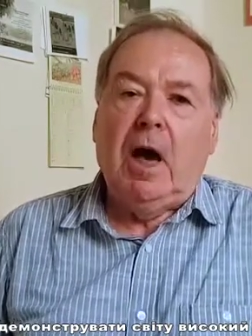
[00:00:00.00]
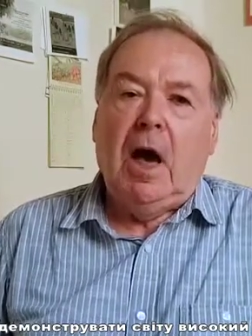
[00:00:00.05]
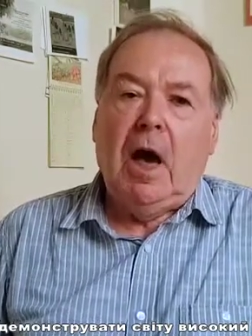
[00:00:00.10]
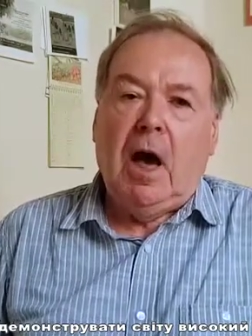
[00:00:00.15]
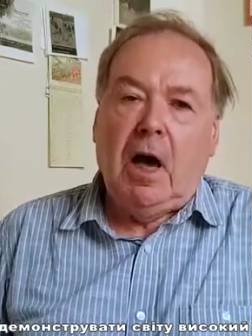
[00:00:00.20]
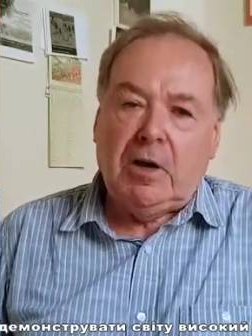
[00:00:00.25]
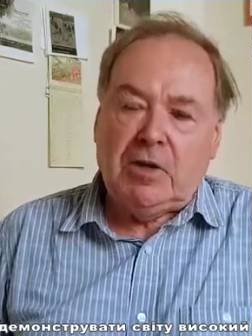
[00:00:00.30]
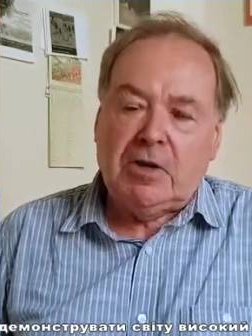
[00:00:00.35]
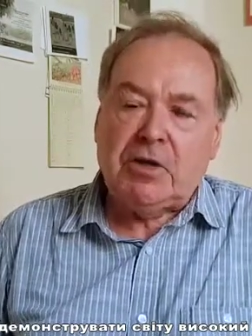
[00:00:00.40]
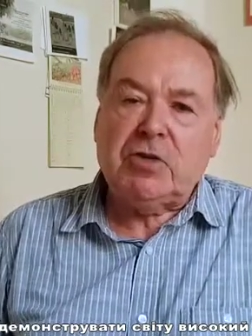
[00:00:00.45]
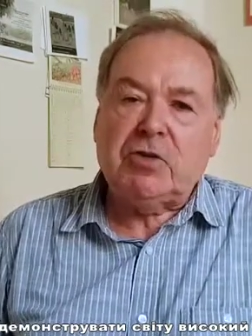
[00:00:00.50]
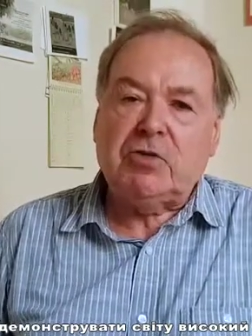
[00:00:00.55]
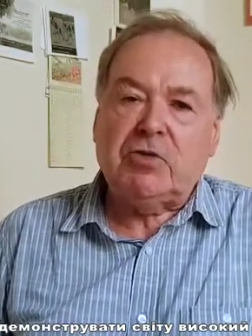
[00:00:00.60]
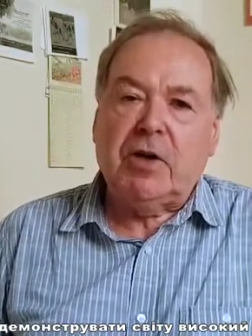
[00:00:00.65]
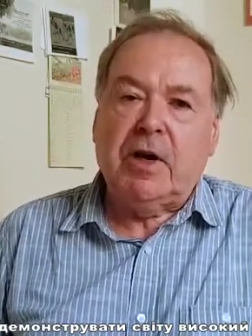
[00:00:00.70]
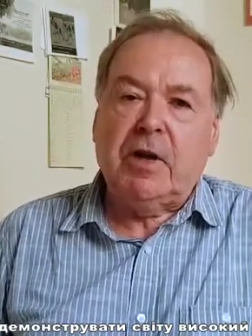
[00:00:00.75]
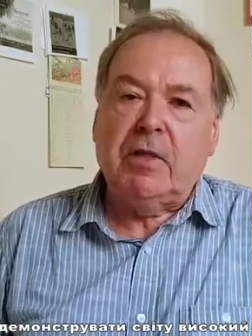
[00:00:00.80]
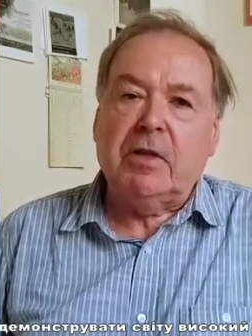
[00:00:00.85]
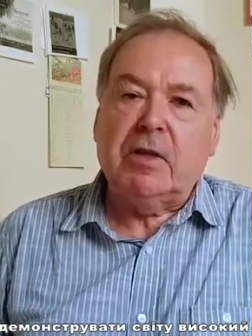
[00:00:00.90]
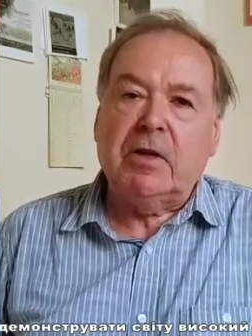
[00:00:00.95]

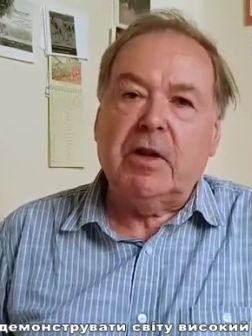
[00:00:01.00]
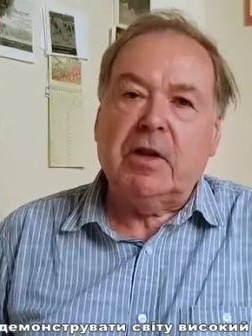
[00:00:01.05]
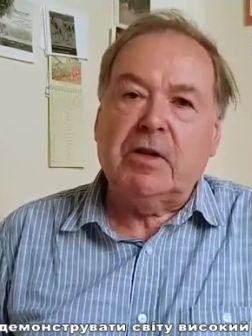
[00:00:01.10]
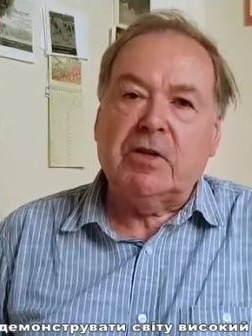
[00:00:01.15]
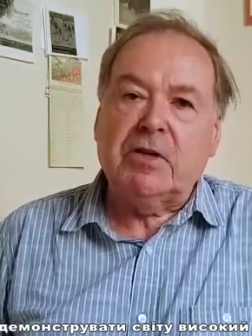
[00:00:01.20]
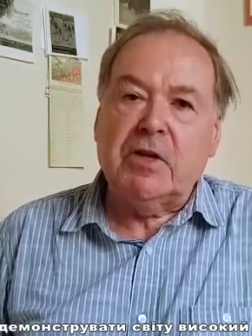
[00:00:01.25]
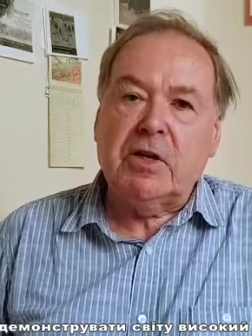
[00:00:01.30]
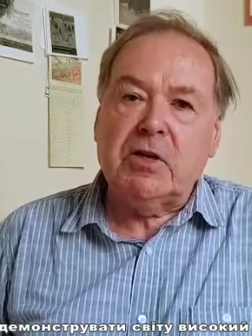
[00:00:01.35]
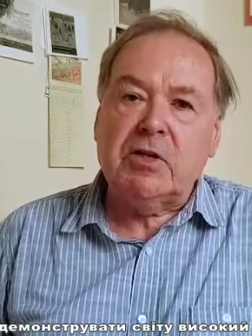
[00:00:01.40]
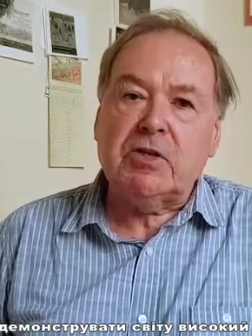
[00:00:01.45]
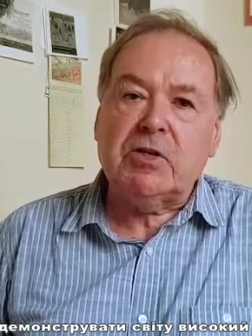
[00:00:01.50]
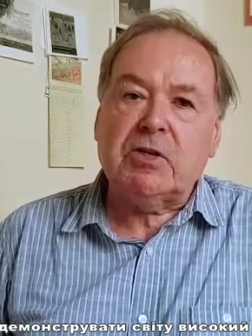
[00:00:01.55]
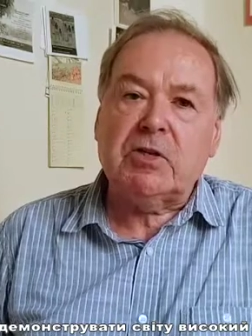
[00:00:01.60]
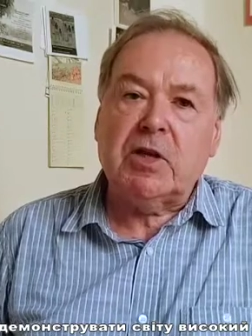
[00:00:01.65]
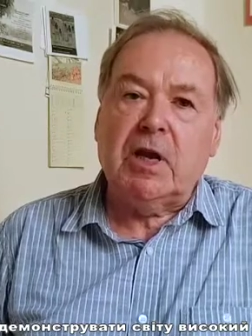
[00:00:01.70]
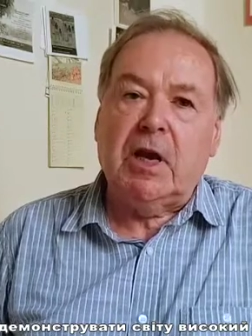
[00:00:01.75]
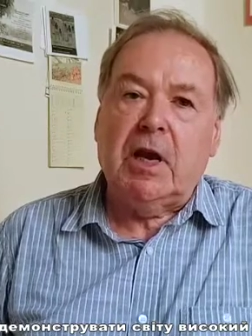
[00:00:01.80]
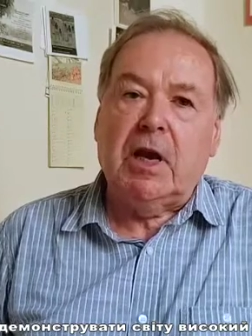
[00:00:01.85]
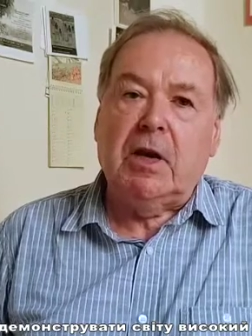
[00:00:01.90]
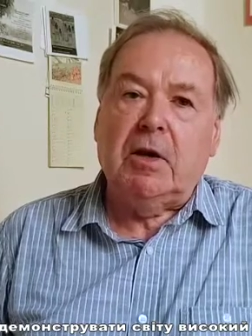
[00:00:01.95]
artistry that
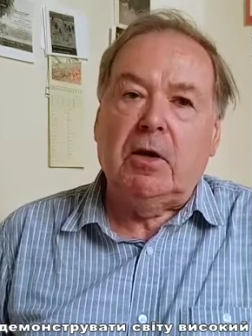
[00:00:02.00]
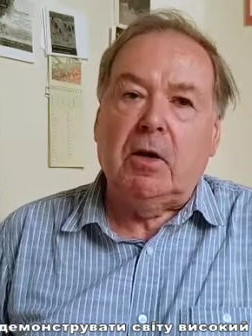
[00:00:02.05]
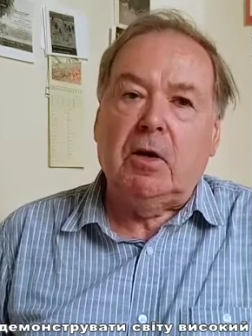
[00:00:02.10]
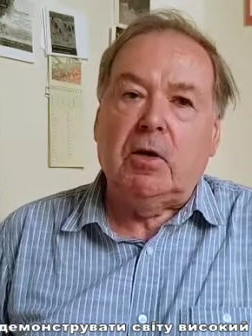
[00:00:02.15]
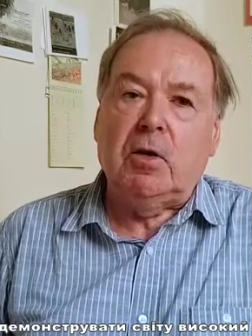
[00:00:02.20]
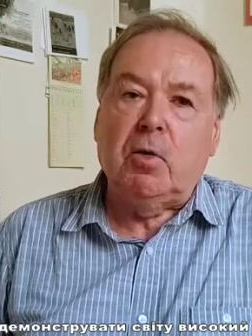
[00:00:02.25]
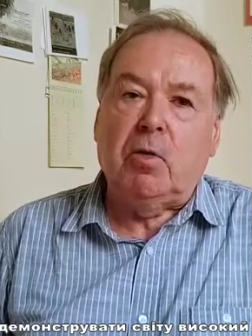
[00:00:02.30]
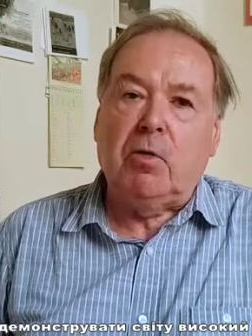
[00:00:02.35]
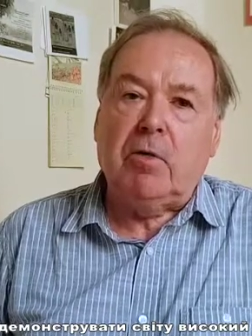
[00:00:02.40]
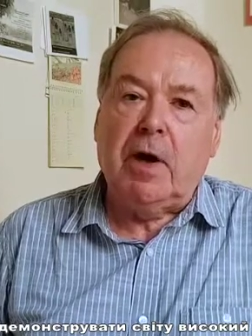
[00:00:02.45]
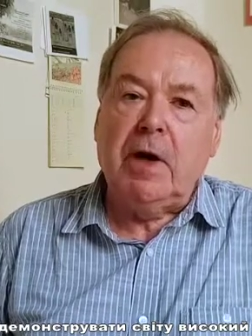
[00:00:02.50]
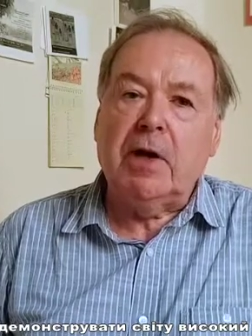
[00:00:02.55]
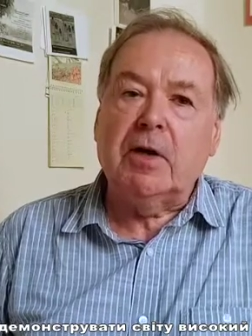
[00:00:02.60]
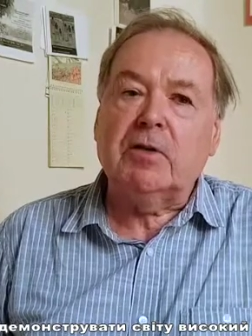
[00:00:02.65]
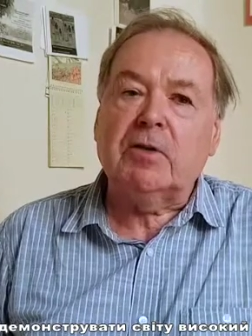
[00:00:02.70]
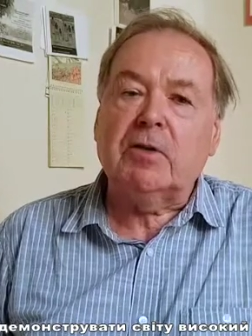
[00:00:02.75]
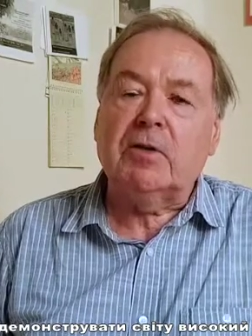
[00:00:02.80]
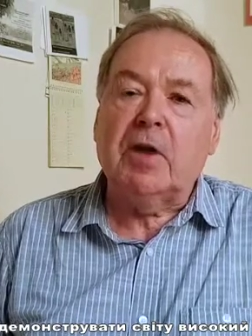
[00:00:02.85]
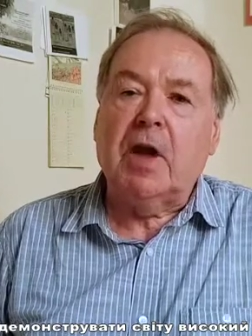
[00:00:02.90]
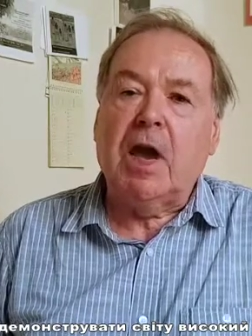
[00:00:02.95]
exists in Ukraine
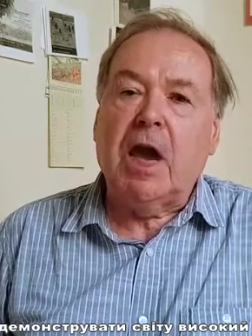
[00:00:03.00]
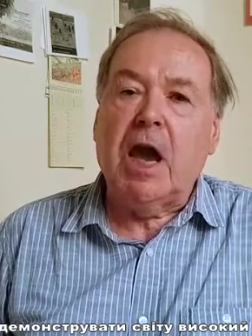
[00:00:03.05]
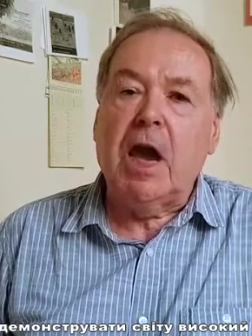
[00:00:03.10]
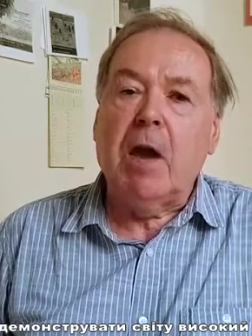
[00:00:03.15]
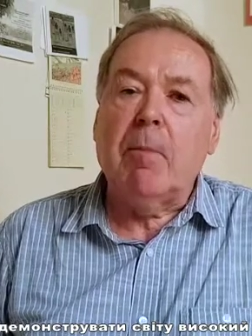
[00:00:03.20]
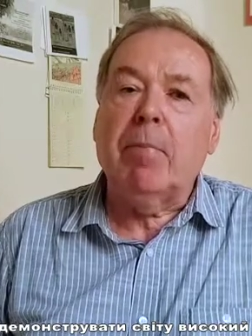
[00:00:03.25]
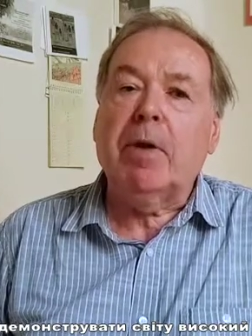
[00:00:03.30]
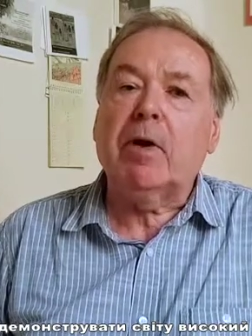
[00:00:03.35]
today,